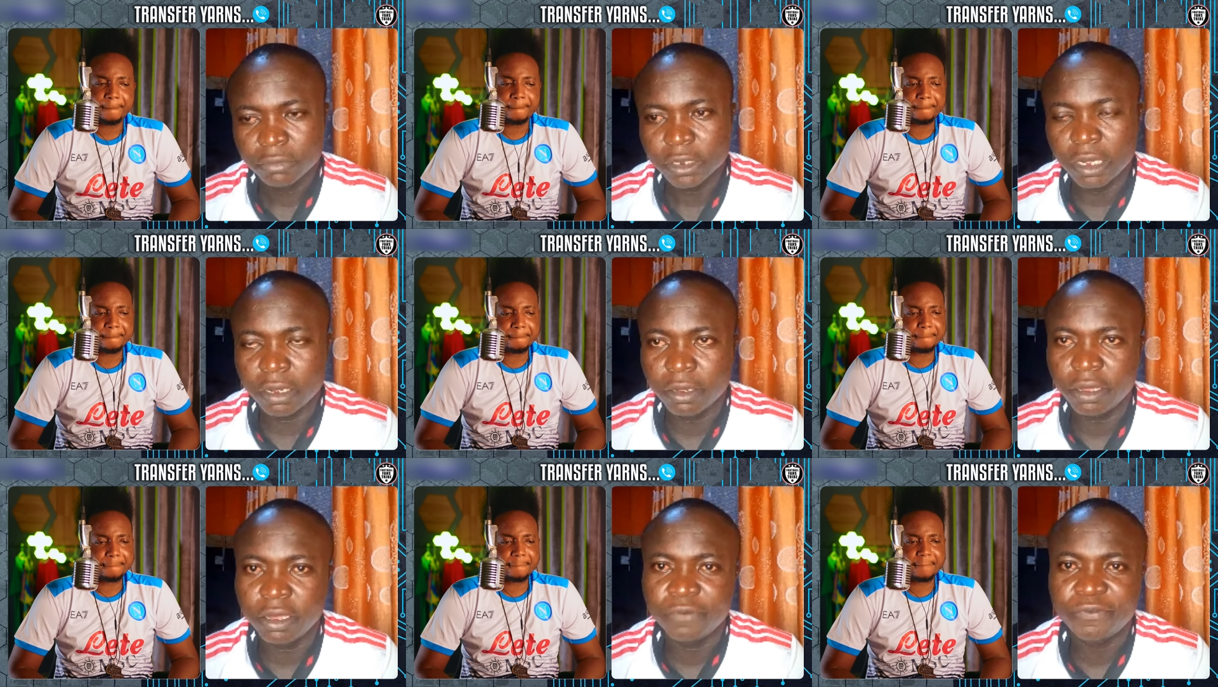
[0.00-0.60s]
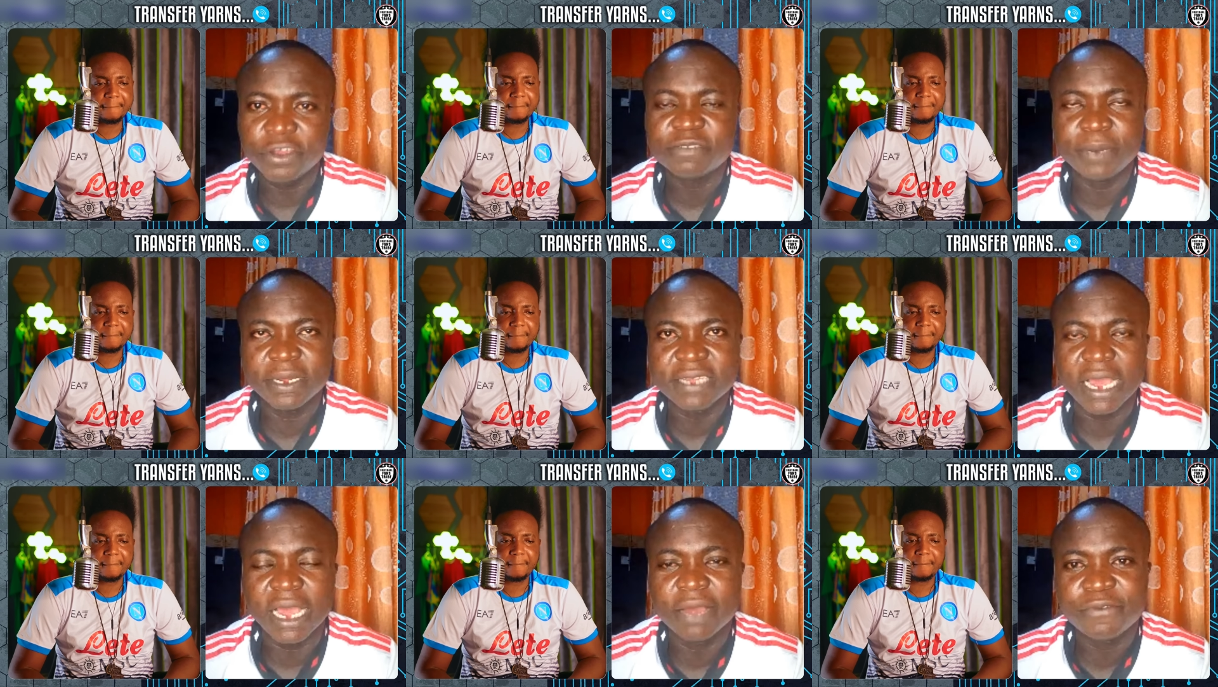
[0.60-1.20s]
Speaker 1: Uh, first
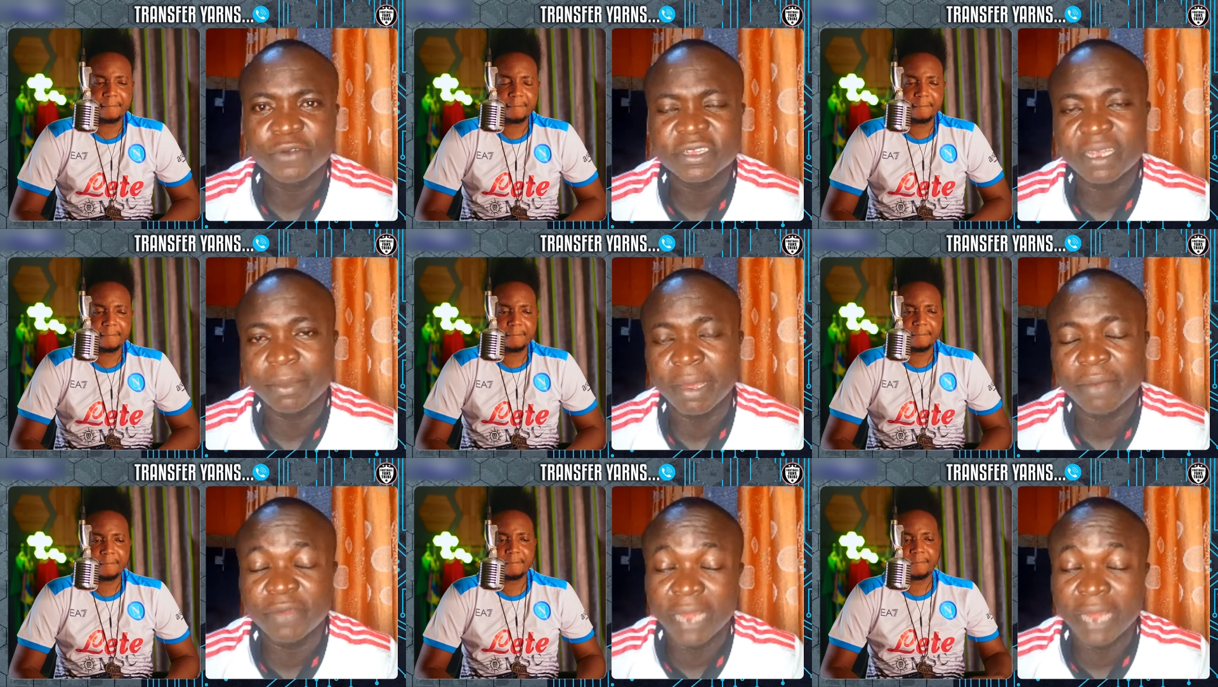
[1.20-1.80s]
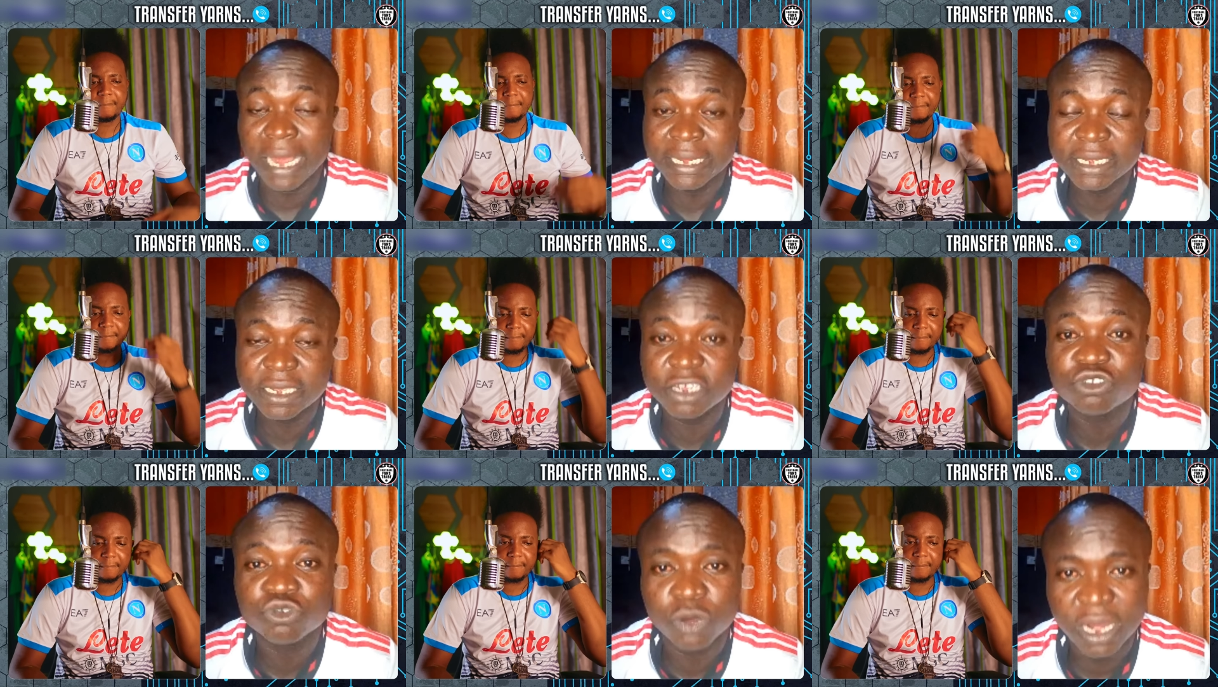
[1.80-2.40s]
place, first time, I think
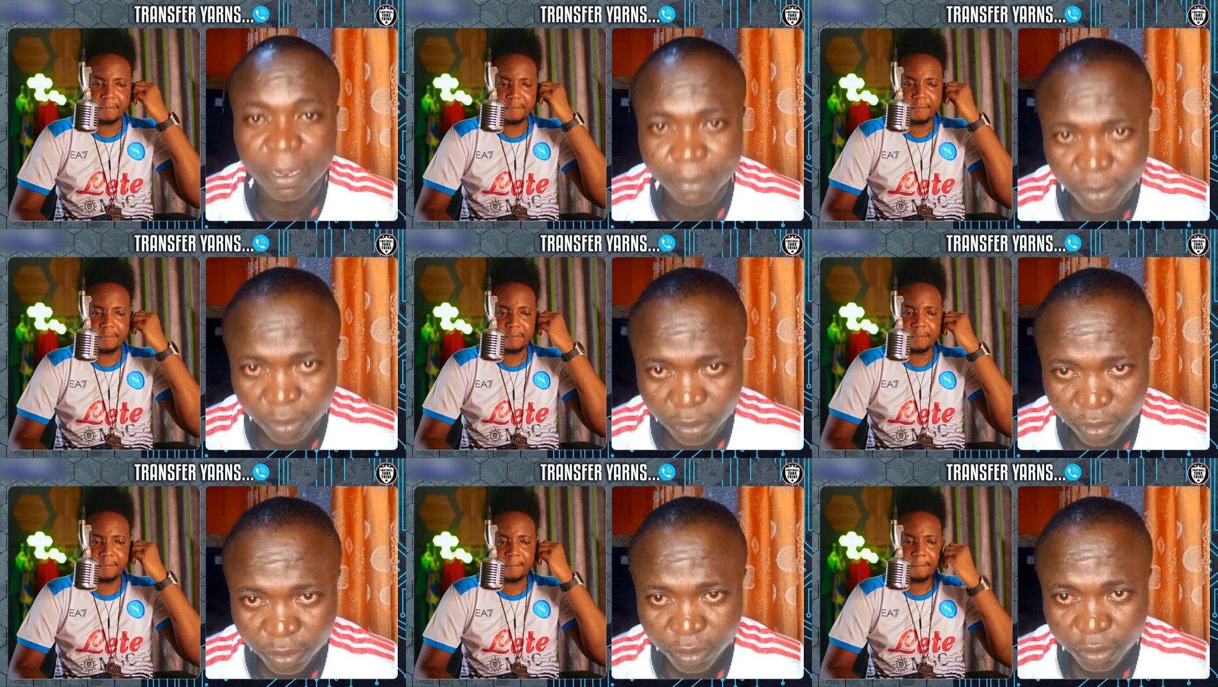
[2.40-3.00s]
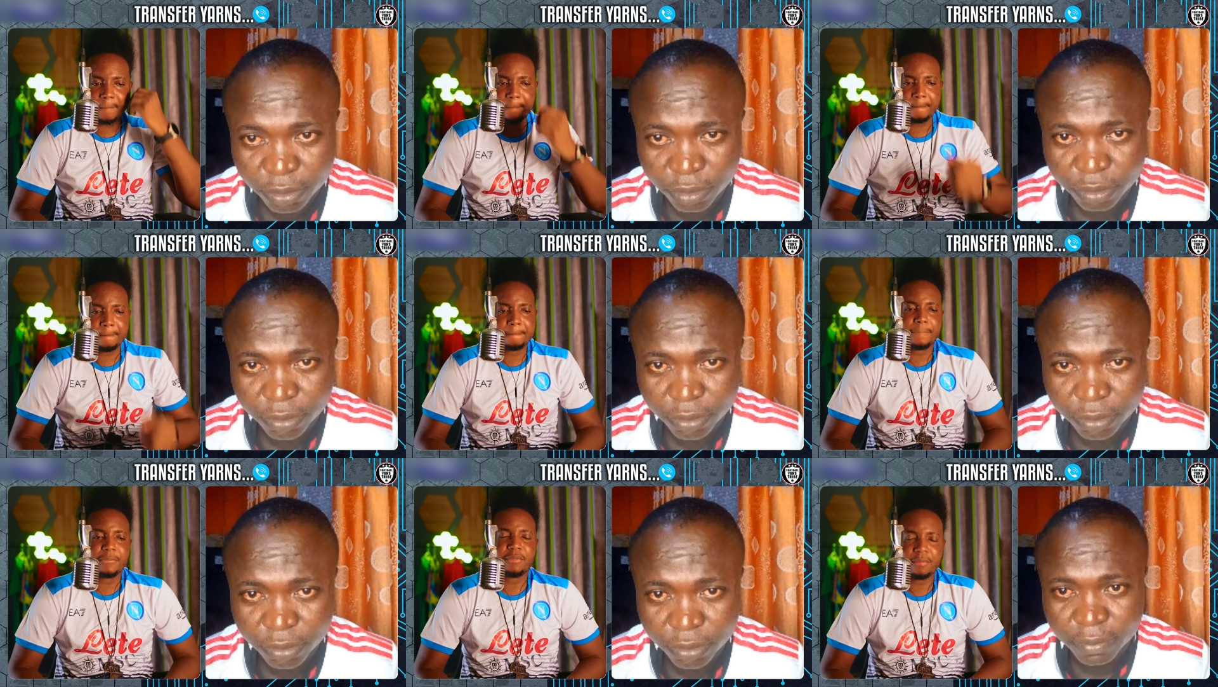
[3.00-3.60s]
it will happen.
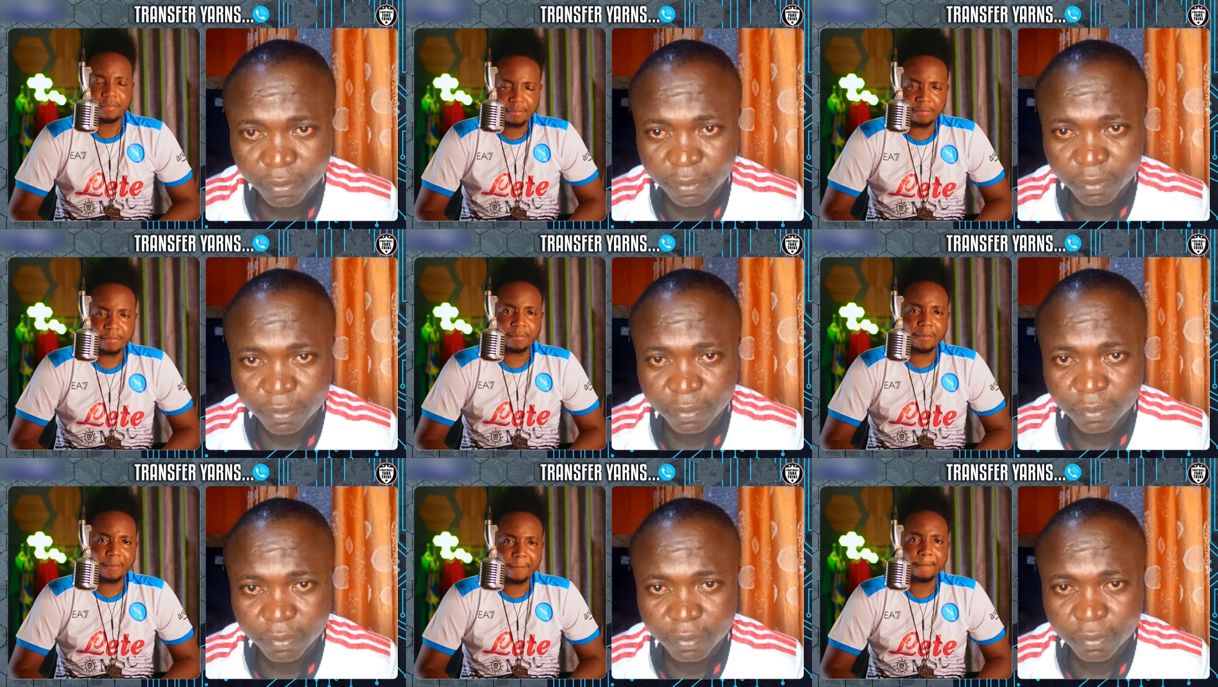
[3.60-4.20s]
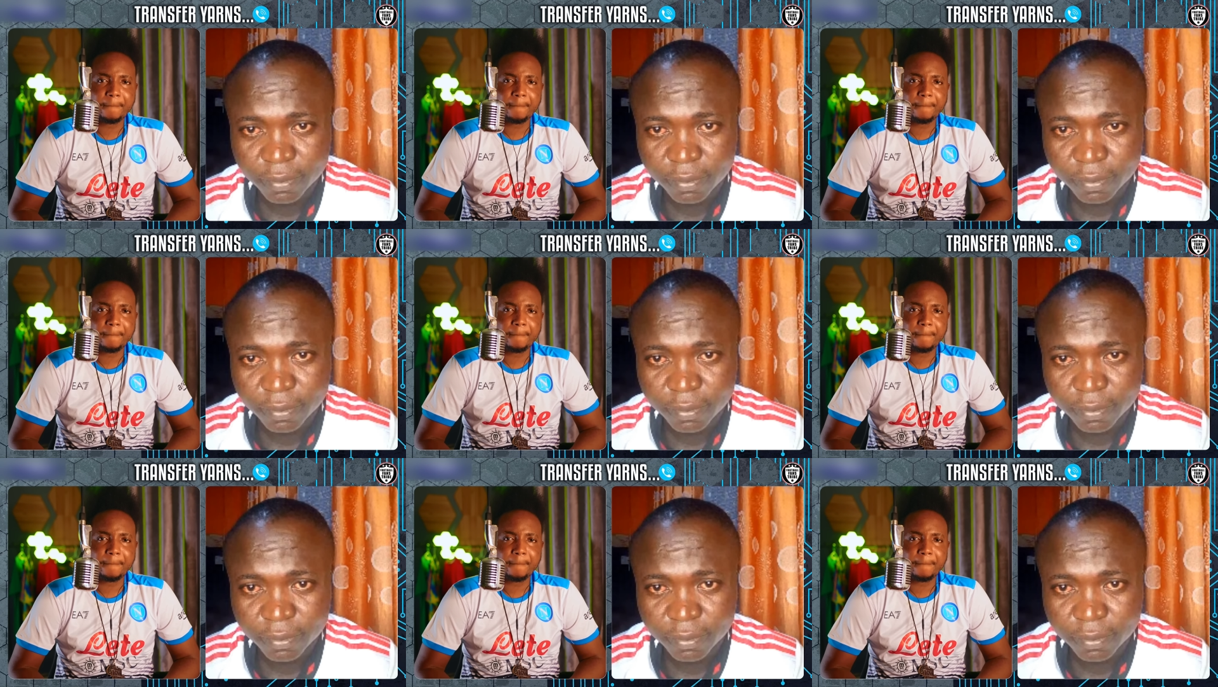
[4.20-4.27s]
Mm.